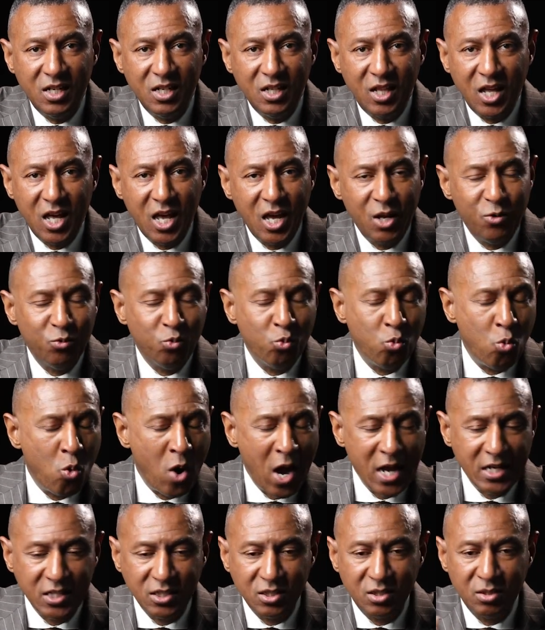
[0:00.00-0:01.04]
They had
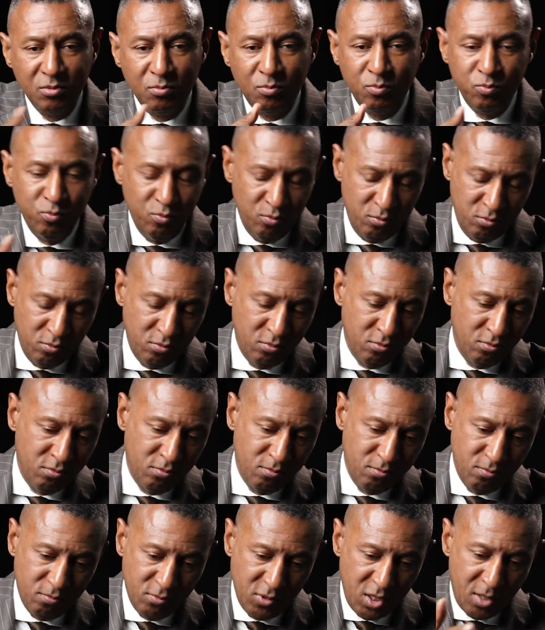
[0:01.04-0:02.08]
washed them
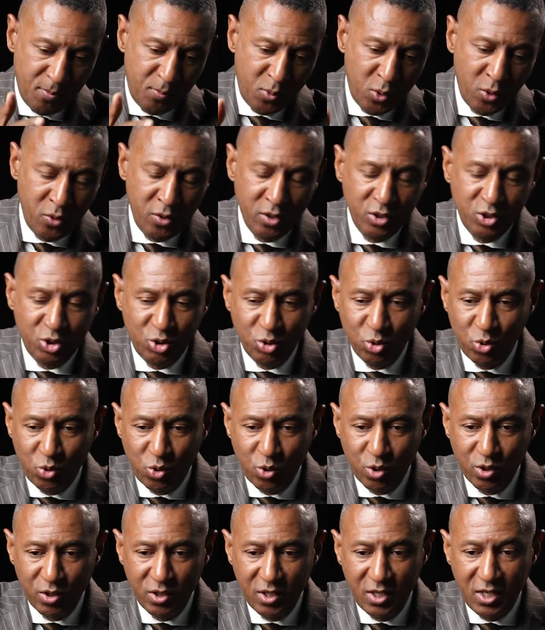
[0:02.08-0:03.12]
up on the
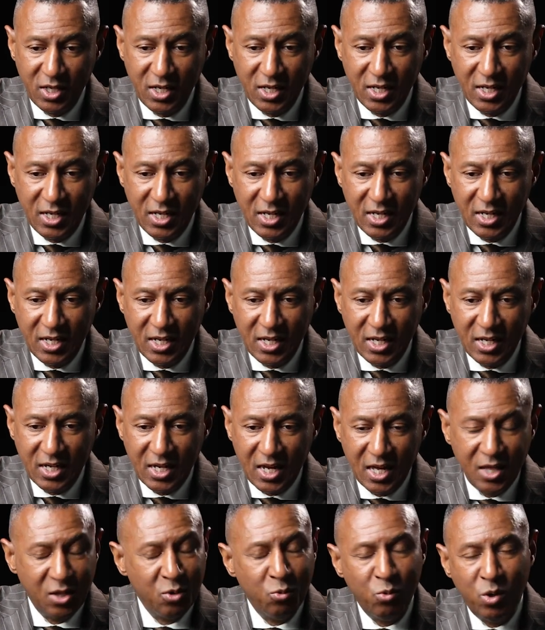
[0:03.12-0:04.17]
shore.
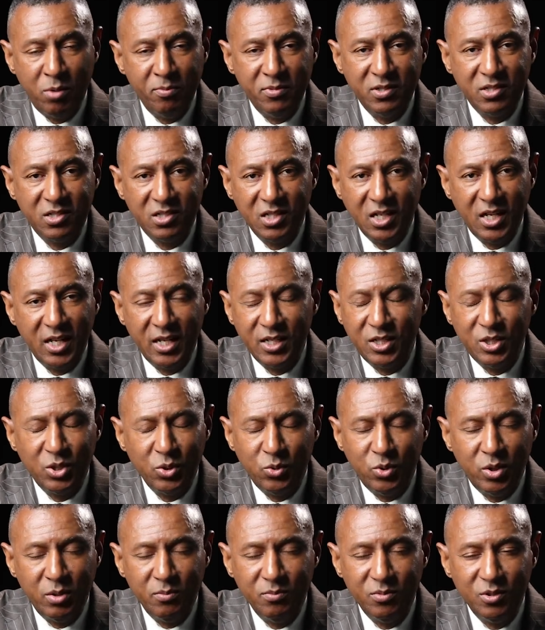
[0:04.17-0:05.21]
And the woman said to
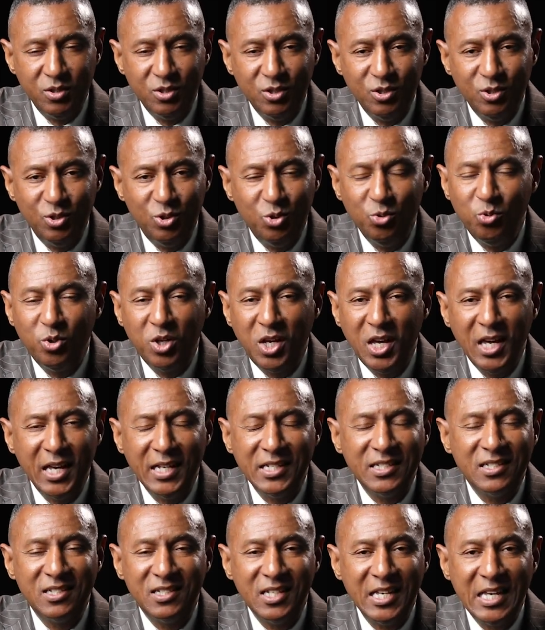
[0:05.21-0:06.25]
him, you
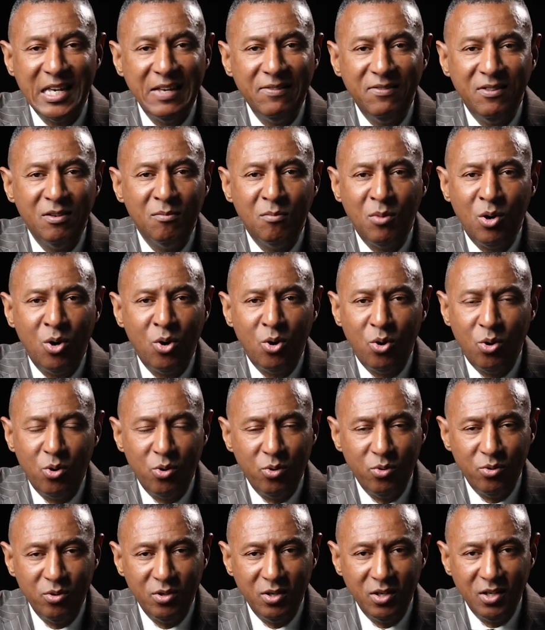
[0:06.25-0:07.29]
can't save them
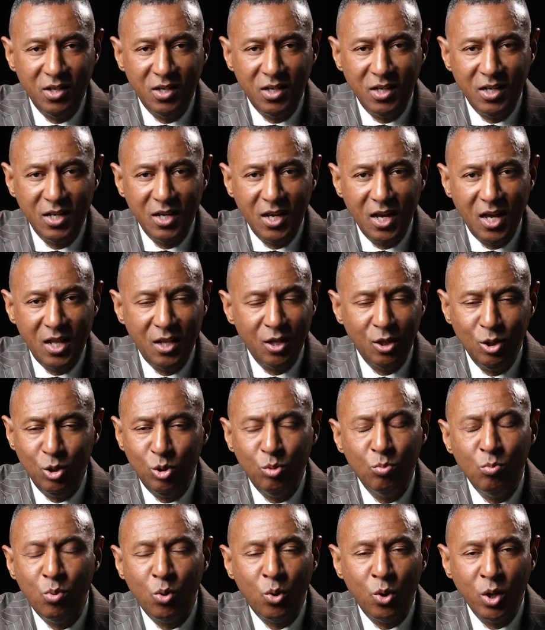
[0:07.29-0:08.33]
all. And the
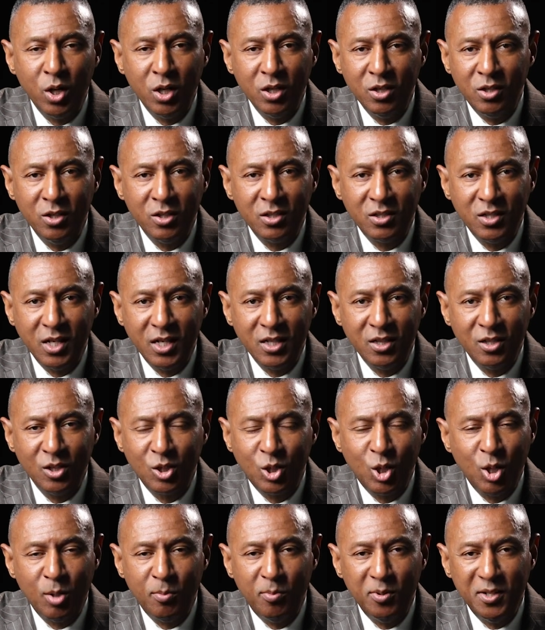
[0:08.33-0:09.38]
little boy looked at the
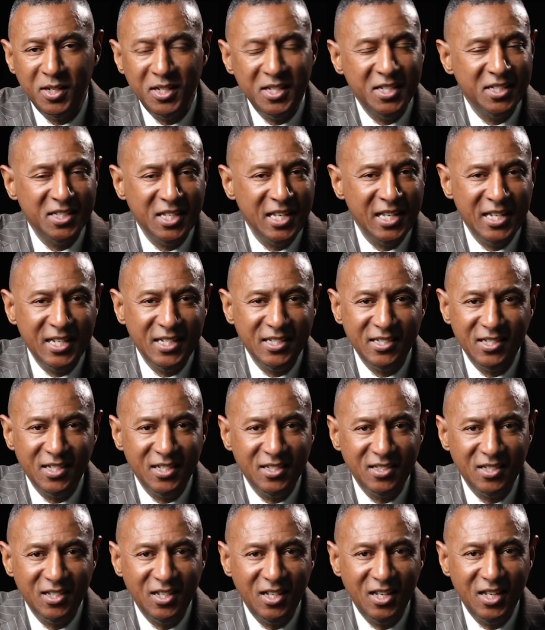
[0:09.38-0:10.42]
couple in his
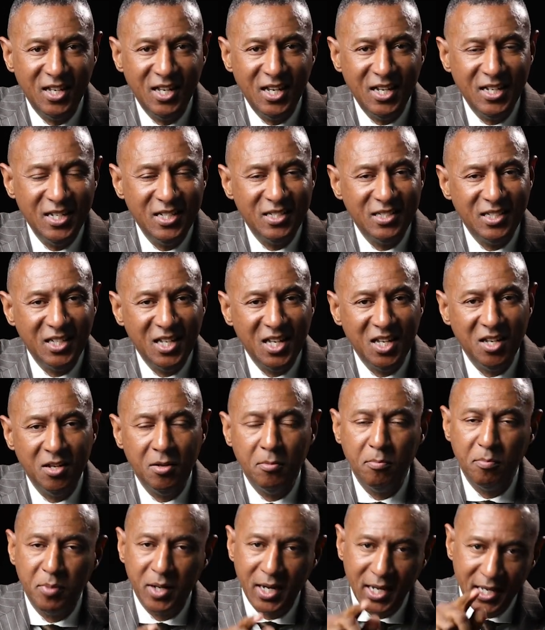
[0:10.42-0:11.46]
innocence. He said,
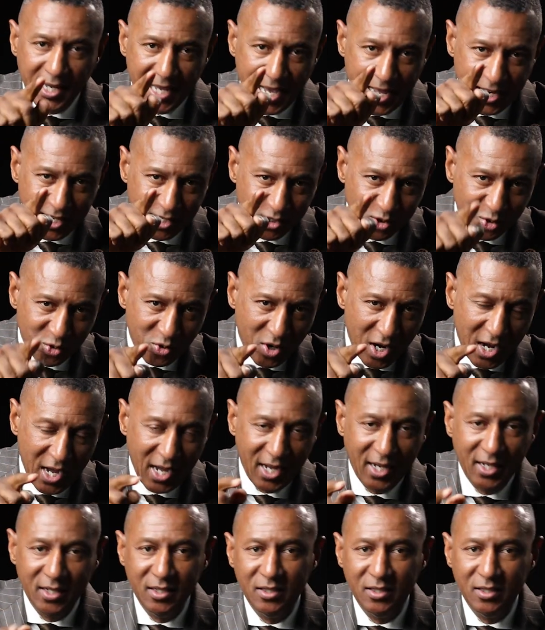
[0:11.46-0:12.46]
but I gotta try.